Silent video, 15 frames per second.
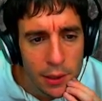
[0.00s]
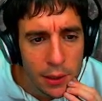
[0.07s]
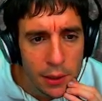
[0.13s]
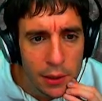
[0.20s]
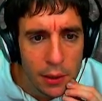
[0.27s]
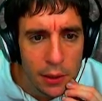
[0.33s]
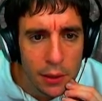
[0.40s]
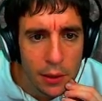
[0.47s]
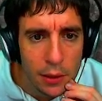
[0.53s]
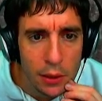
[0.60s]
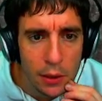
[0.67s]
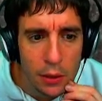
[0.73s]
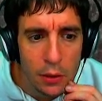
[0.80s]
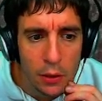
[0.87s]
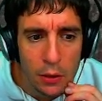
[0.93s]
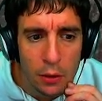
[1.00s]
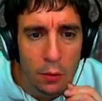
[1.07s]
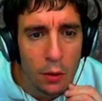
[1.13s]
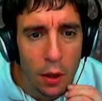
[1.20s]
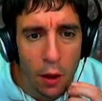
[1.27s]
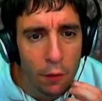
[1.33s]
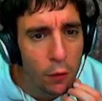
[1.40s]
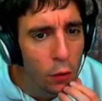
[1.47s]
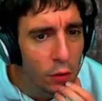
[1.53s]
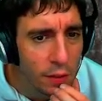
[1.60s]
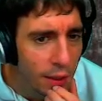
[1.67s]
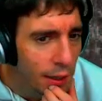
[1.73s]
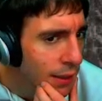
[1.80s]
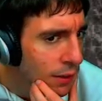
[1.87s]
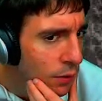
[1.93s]
Uh, of
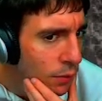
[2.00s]
course, that